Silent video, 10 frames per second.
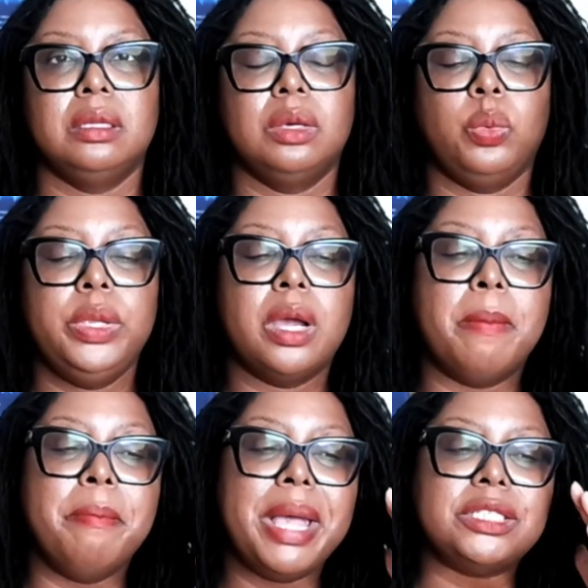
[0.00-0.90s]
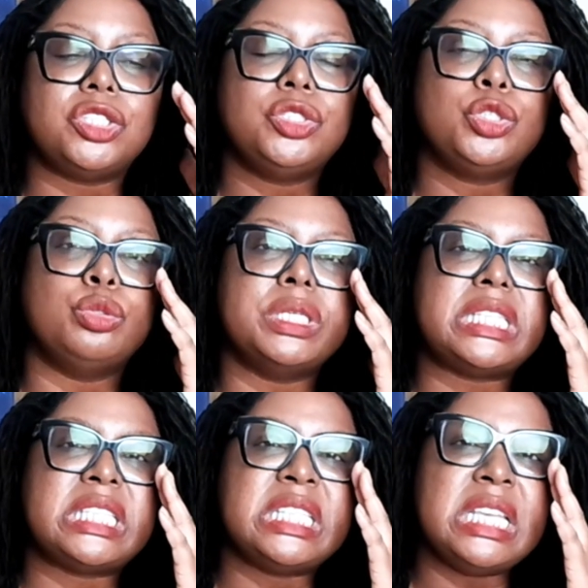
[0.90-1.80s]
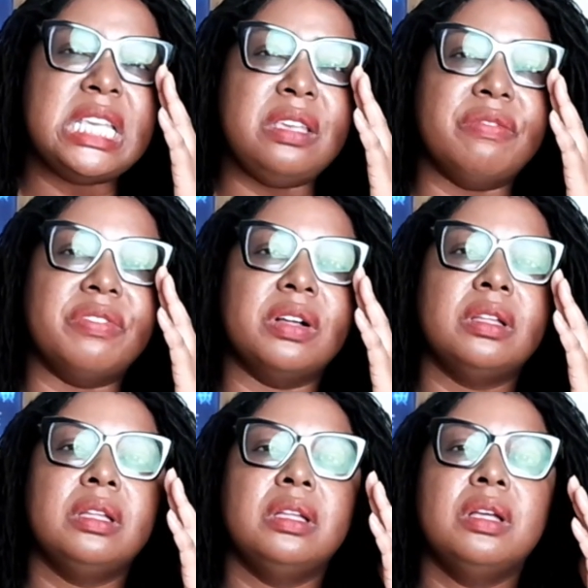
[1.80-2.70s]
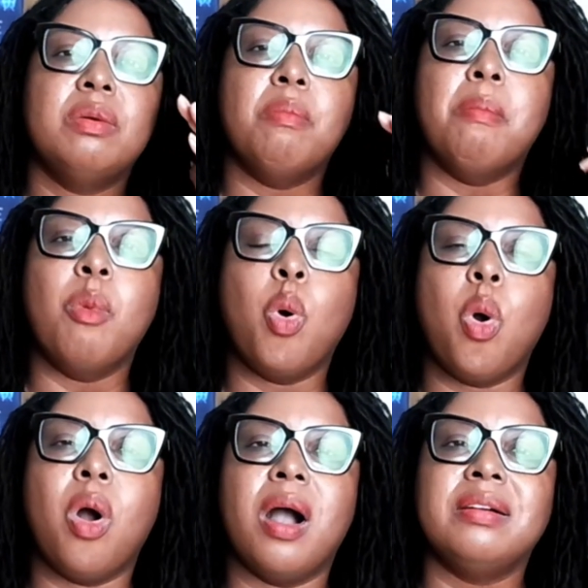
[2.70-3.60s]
We are meant to receive more.